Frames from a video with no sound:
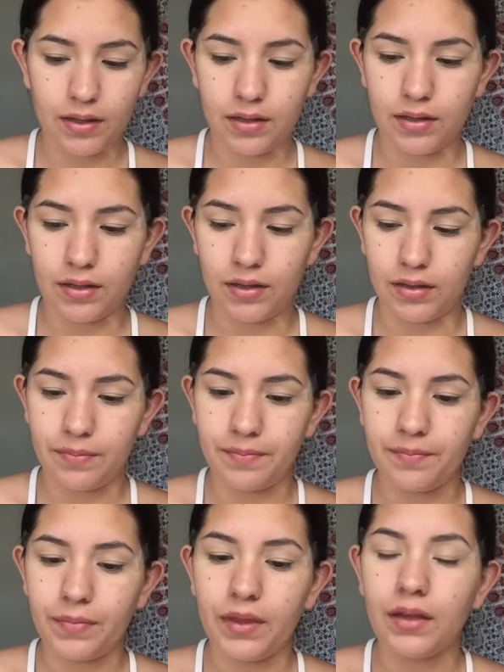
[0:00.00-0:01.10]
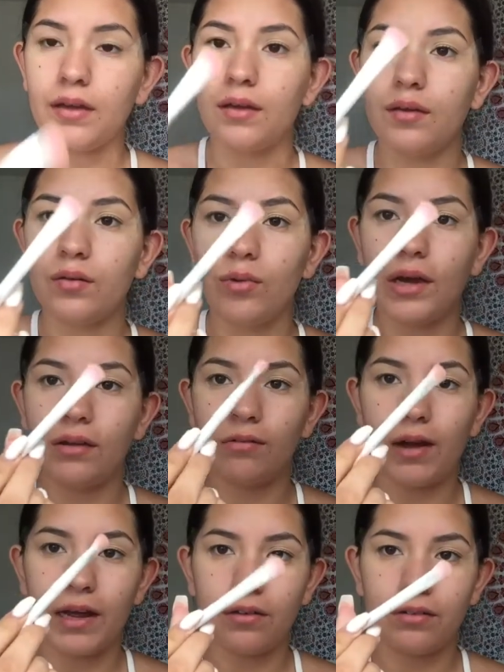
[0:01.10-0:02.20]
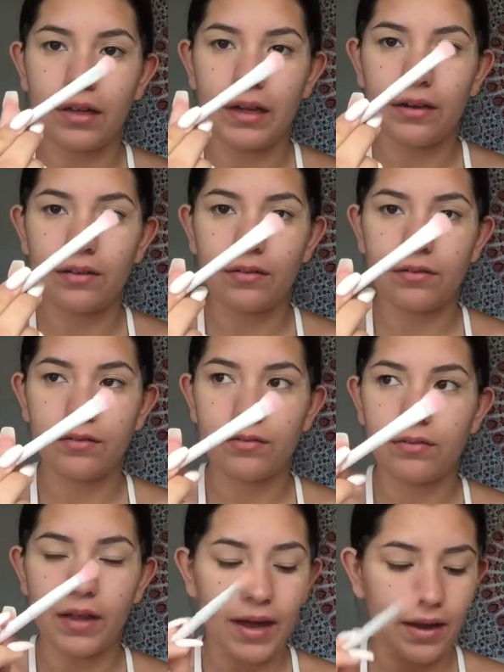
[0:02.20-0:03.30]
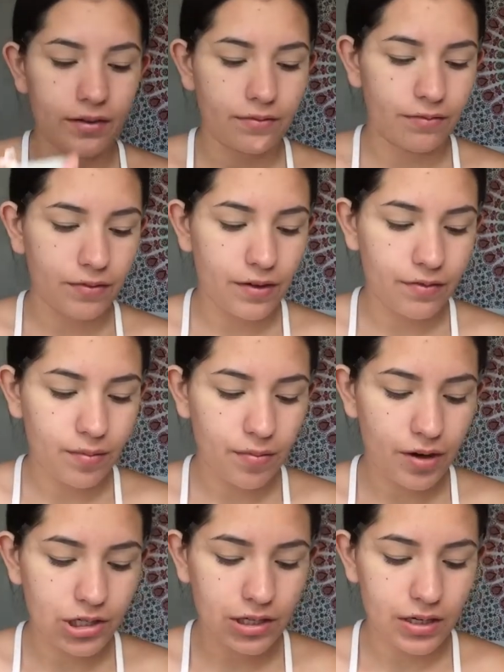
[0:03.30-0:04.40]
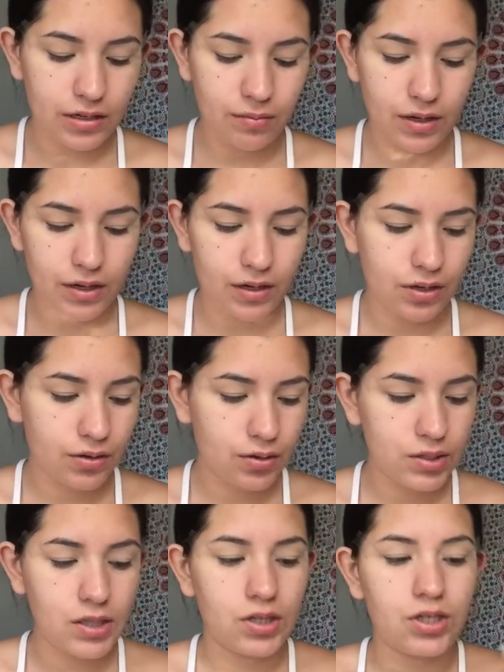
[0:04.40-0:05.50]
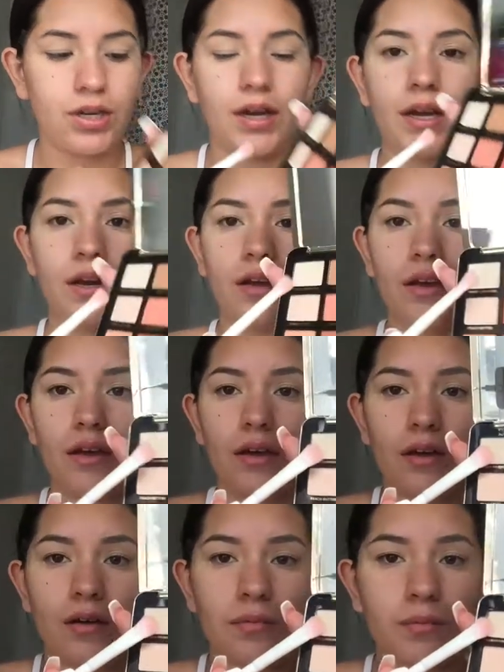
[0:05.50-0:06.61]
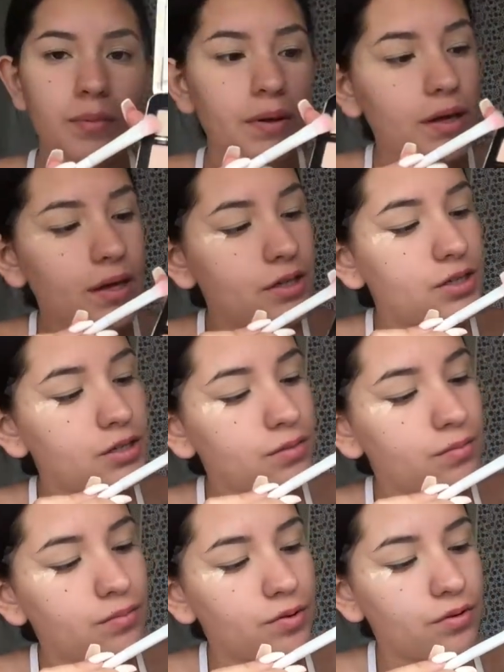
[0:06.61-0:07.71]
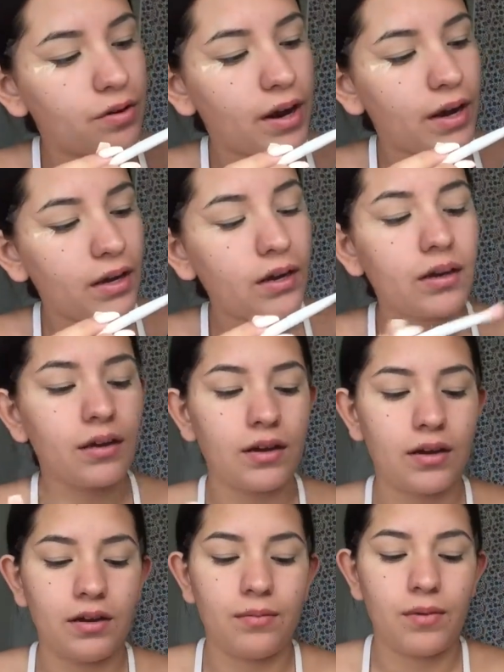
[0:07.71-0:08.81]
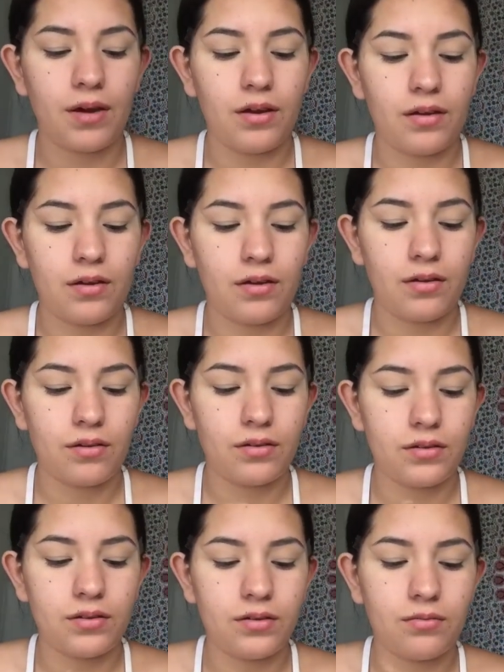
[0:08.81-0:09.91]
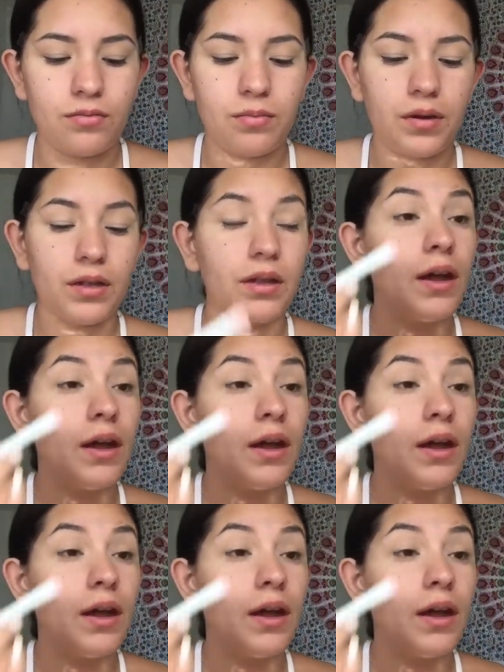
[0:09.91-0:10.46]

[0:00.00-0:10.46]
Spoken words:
the Wet n Wild like flat fluffy brush, and I'm going to use the shade Peach Meringue, and I'm going to put